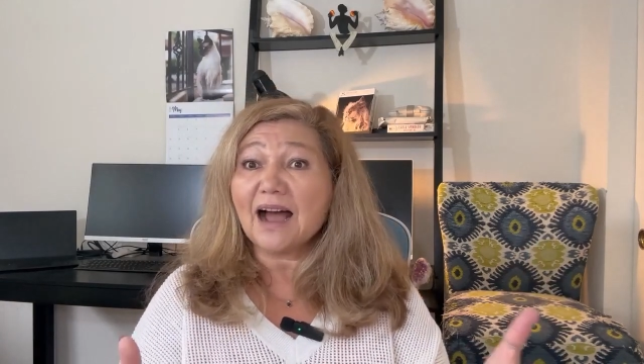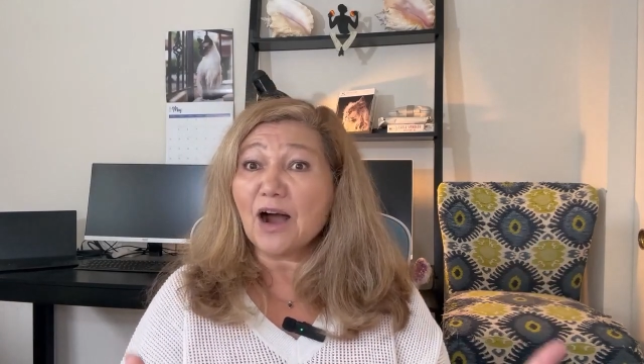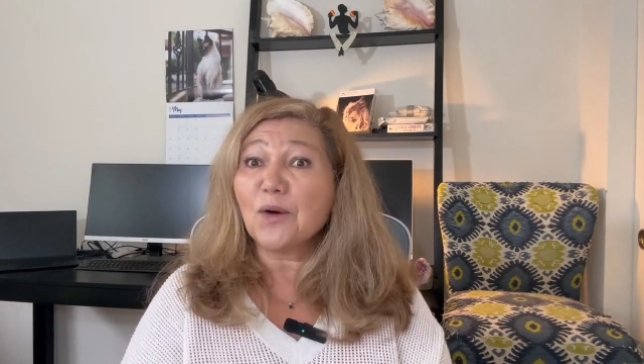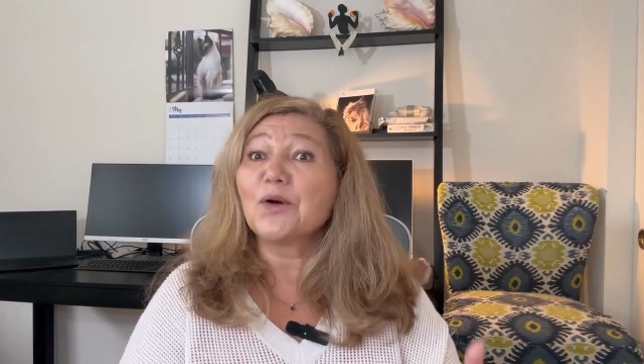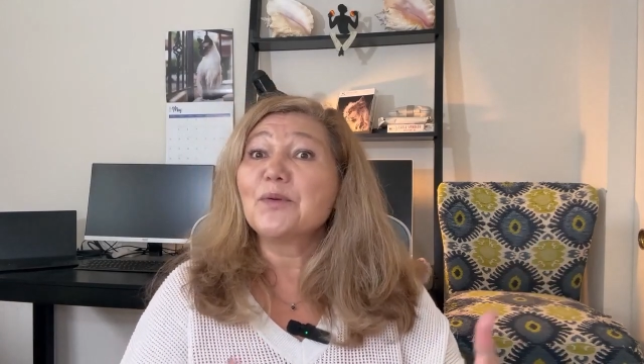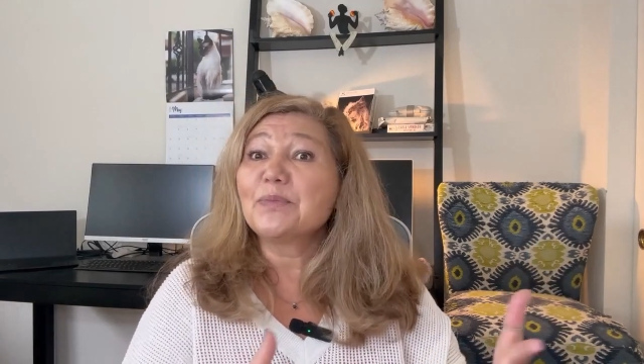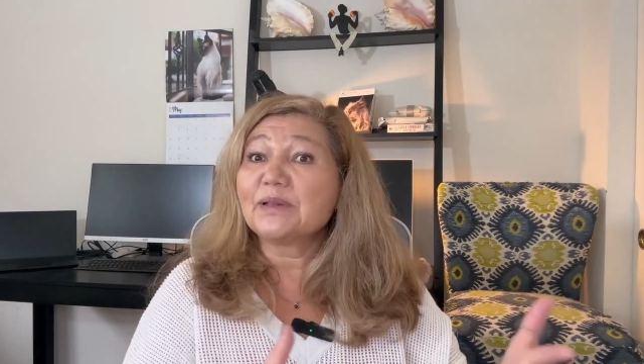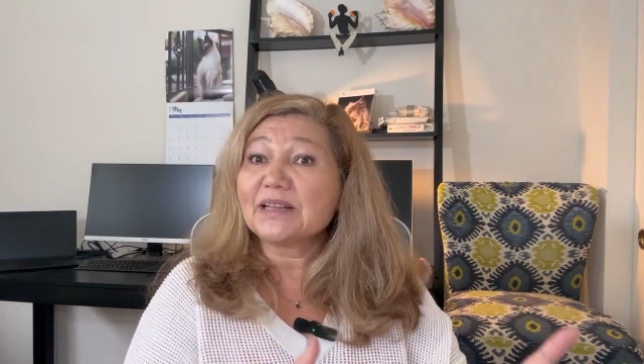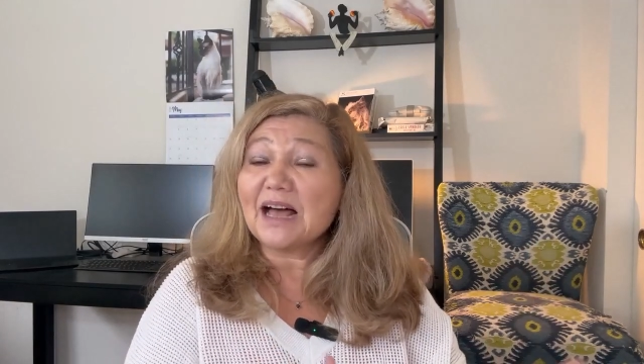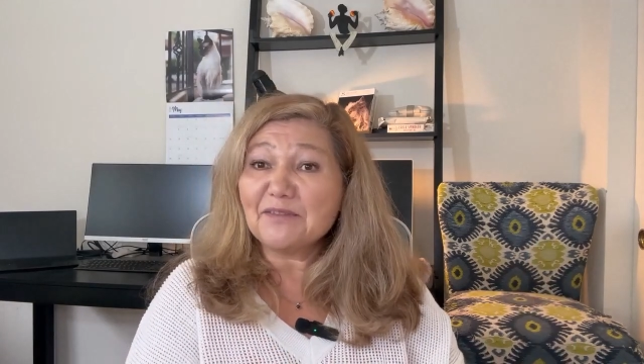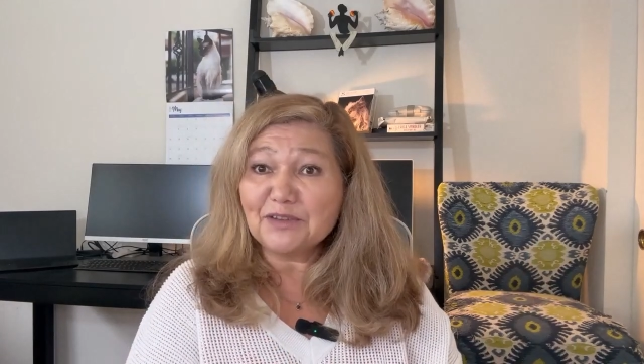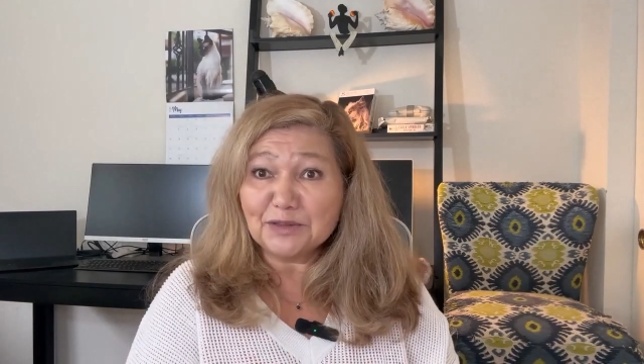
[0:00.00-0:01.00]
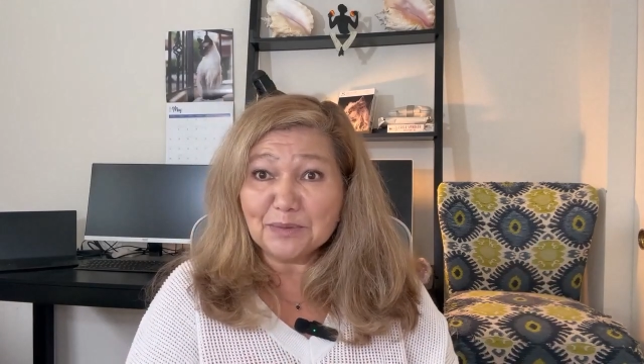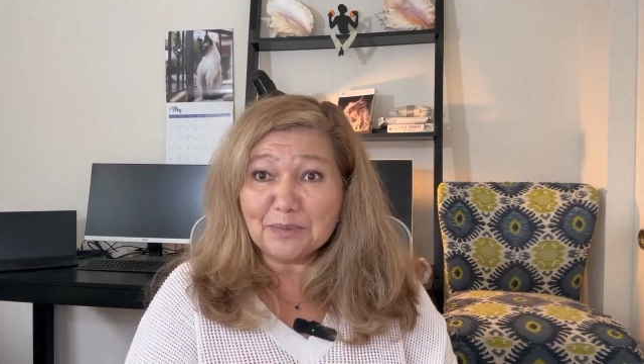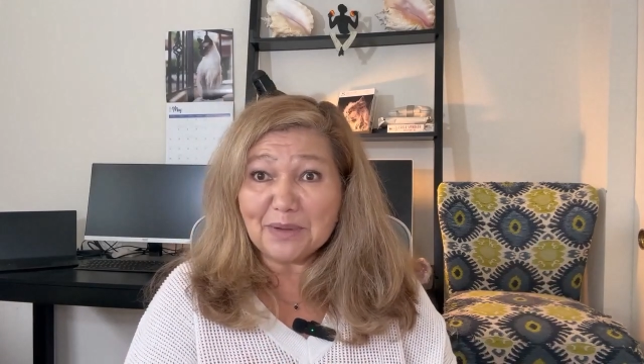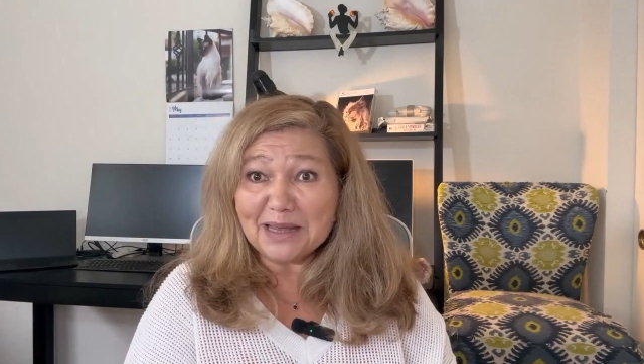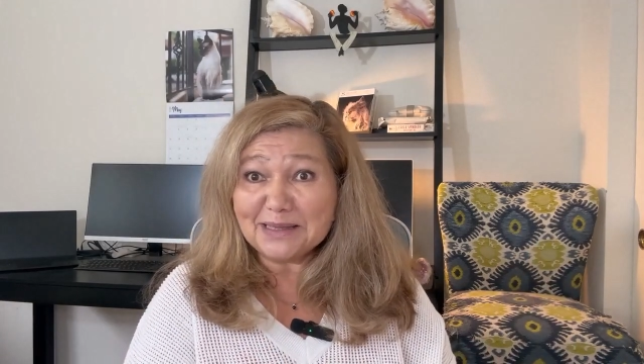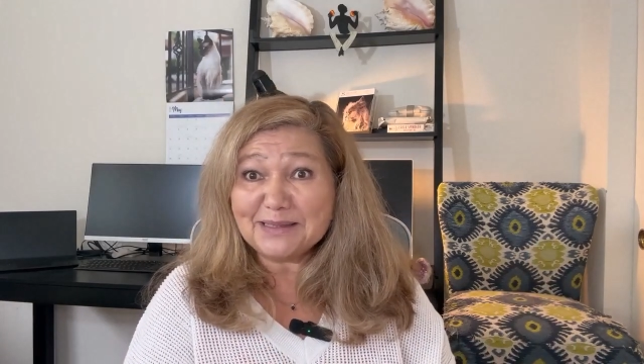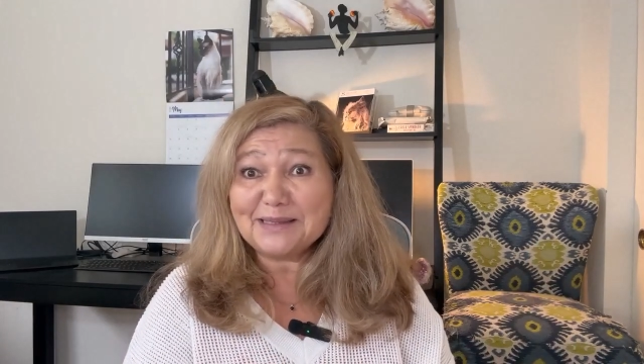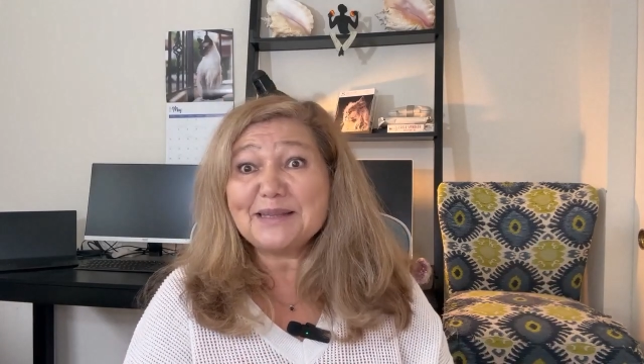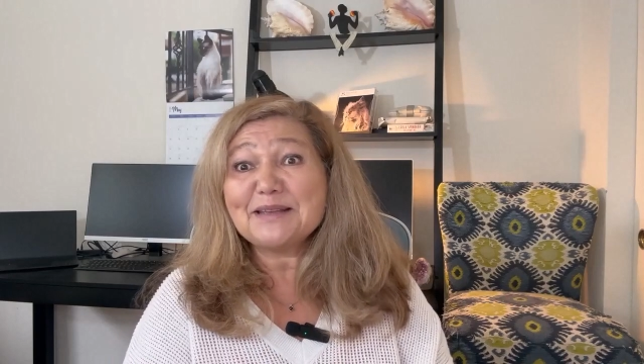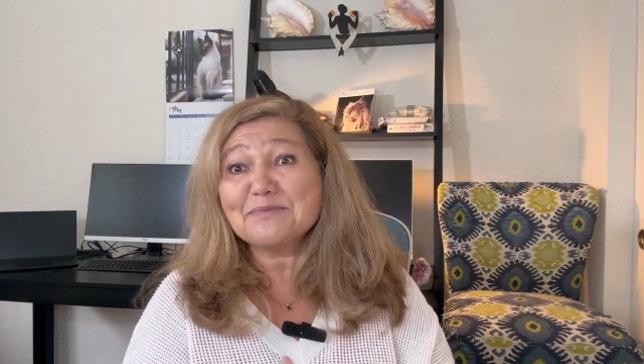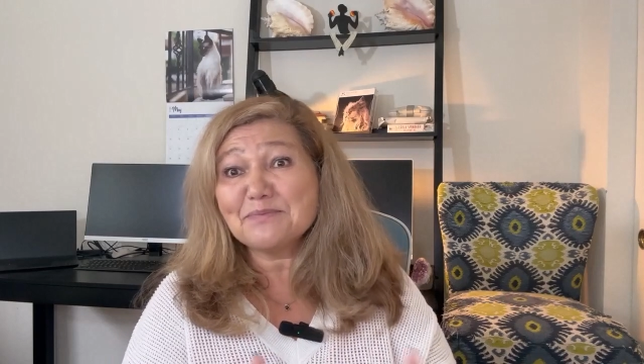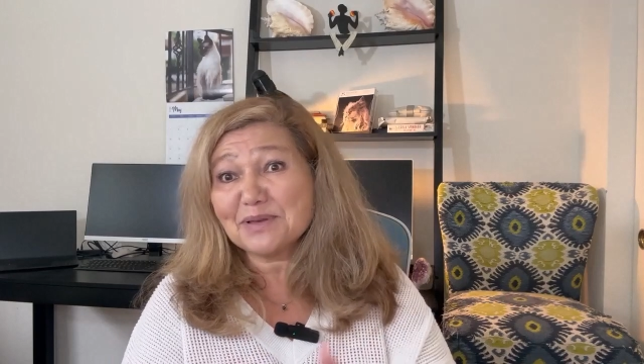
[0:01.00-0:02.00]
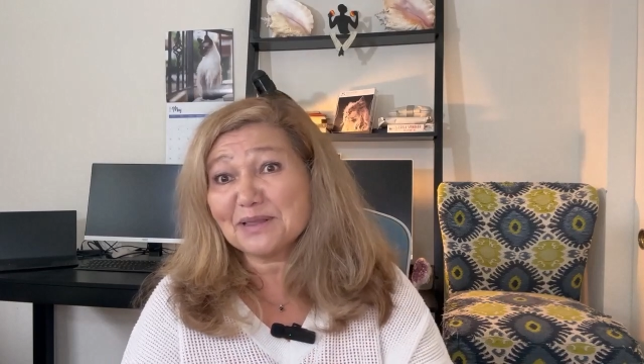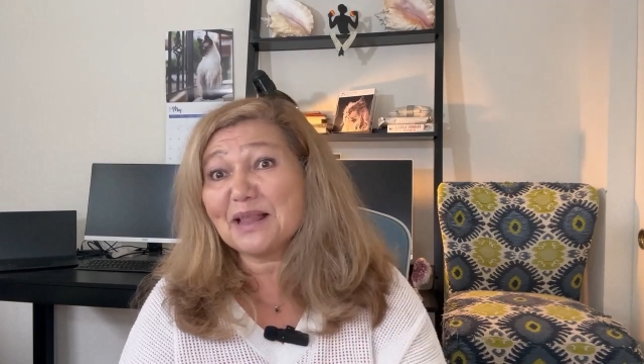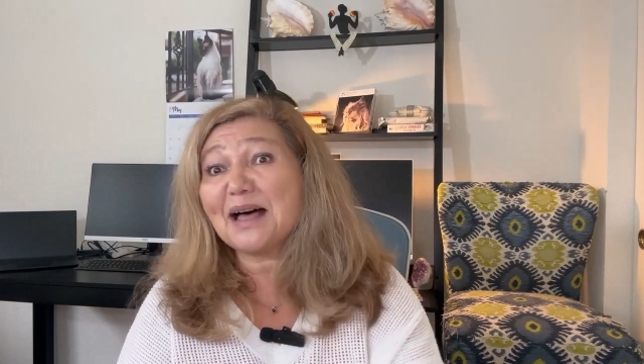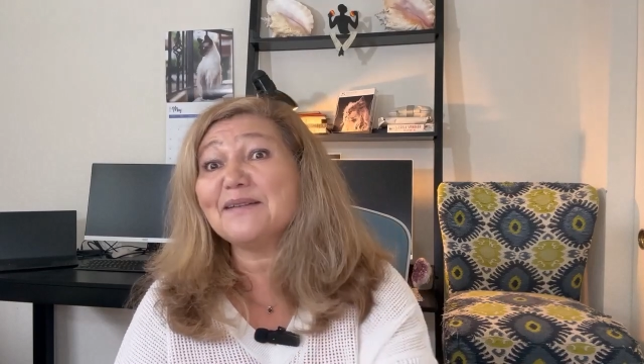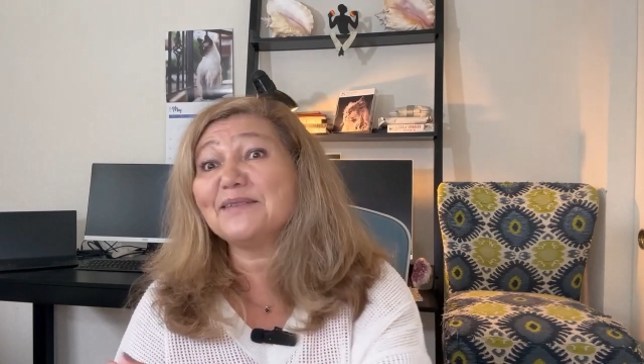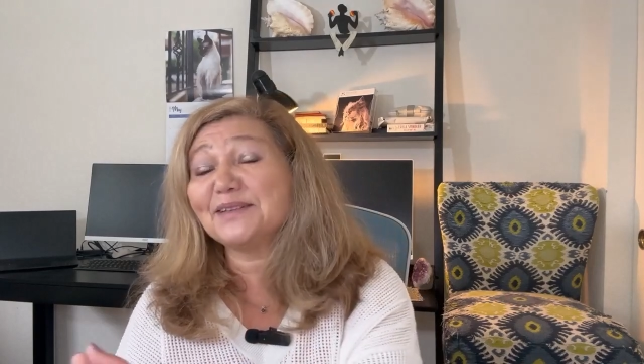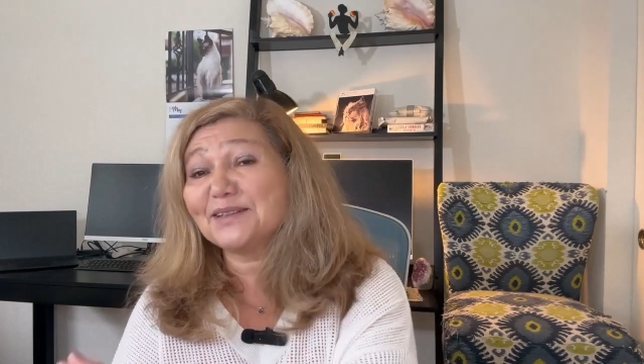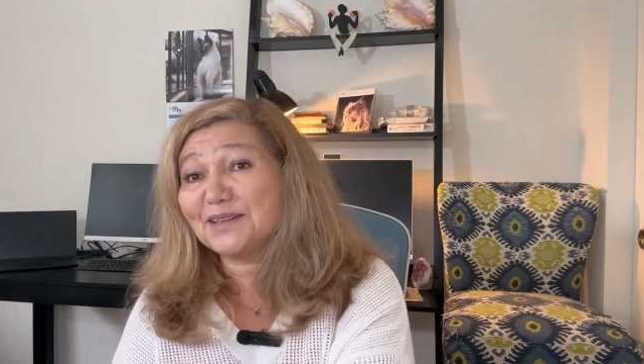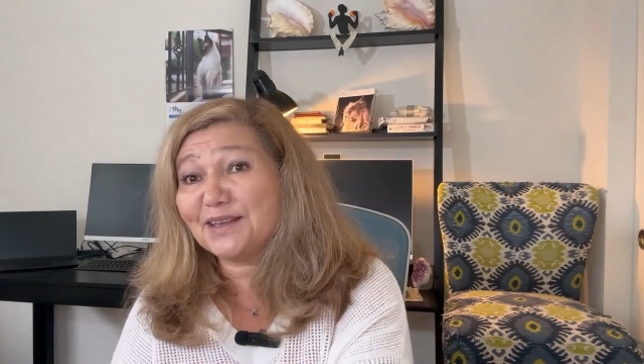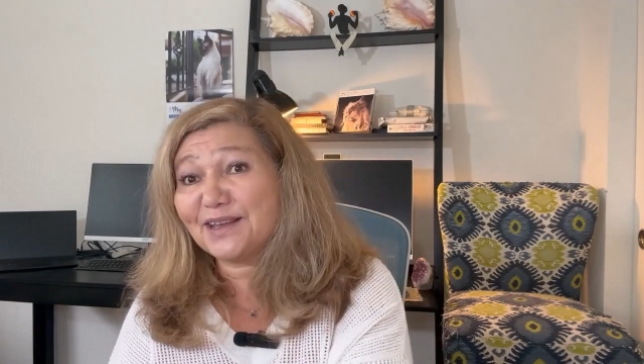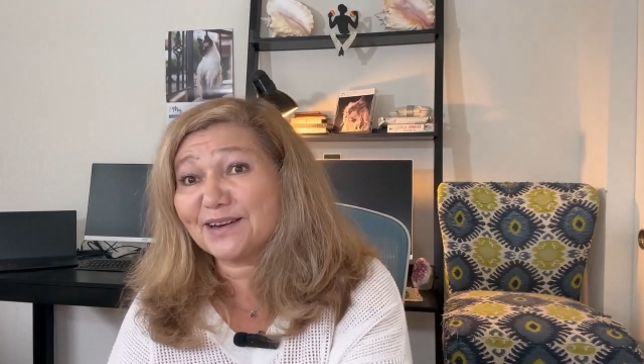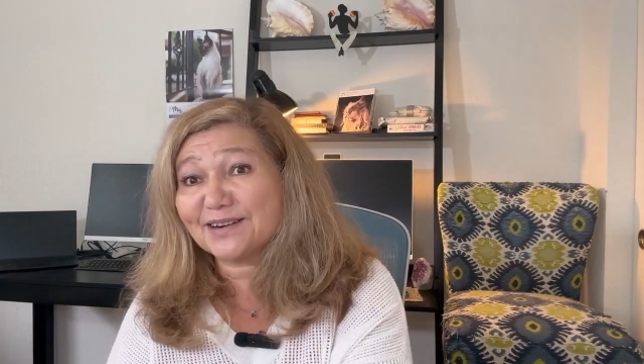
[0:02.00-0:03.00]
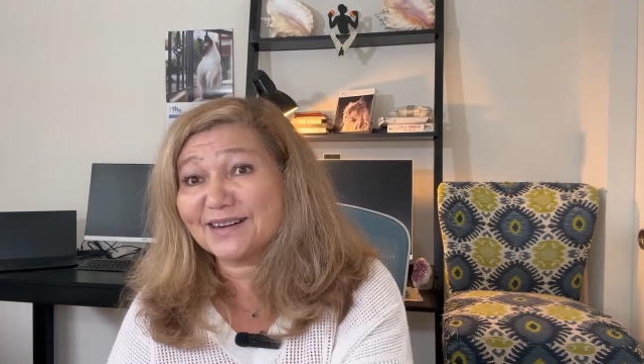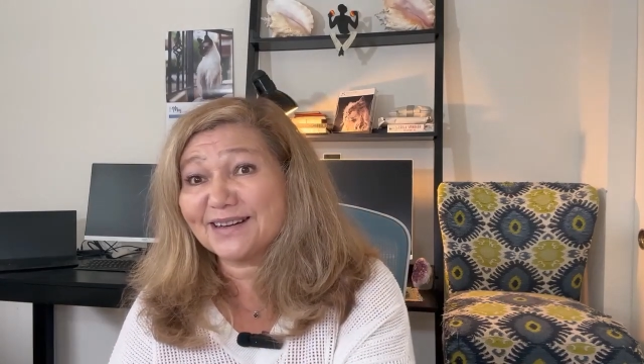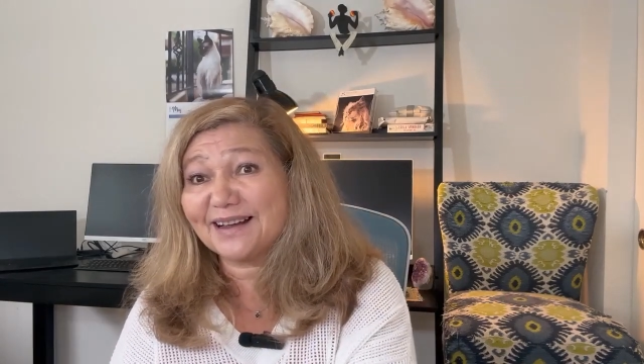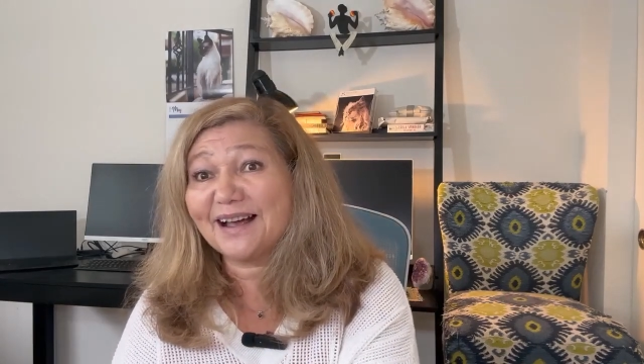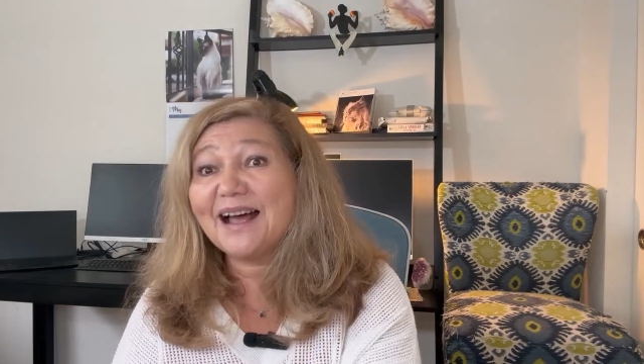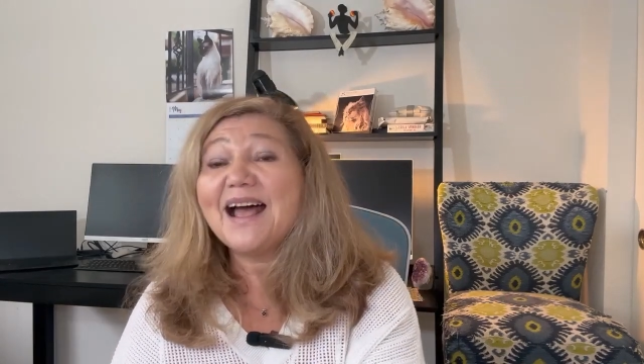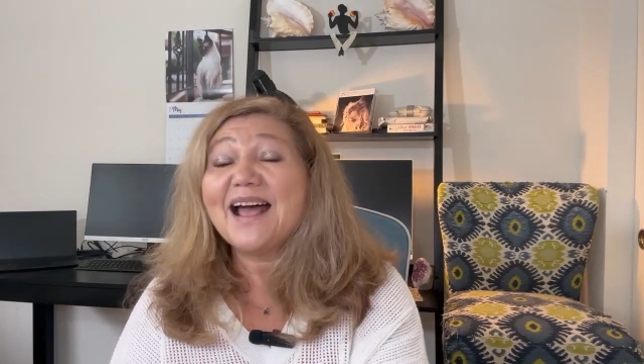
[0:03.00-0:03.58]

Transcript: our beloved Messi and beloved Gerda.